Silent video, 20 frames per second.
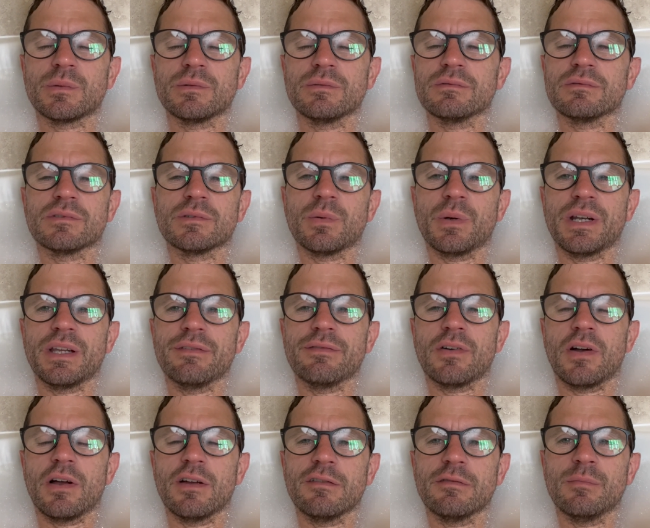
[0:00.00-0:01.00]

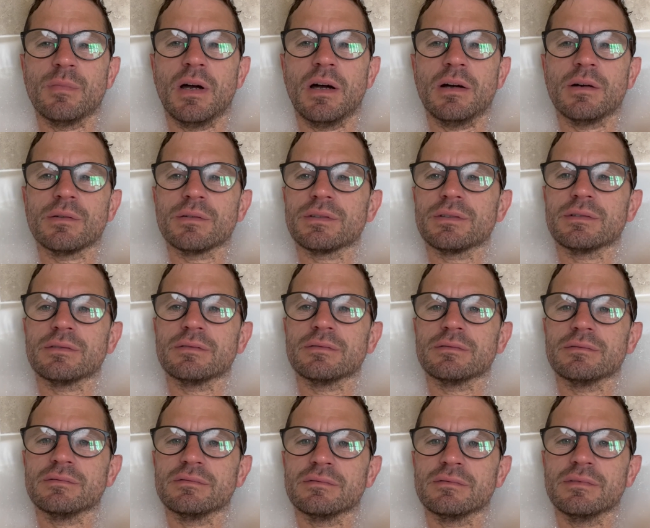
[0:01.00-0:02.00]
25 miles.
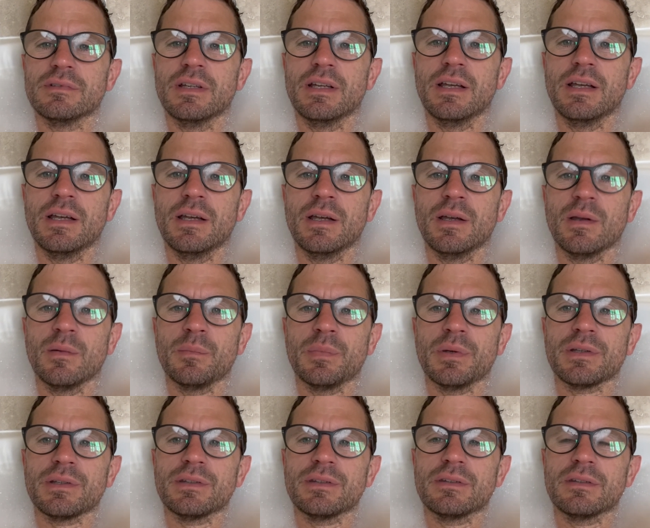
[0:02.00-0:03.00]
But
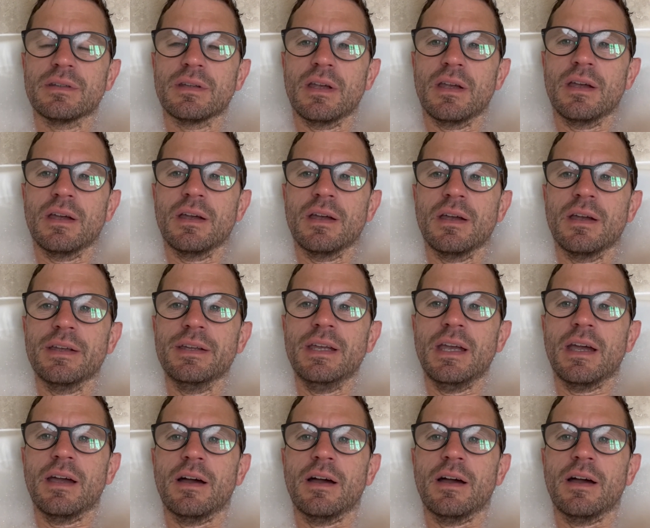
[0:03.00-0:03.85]
yeah,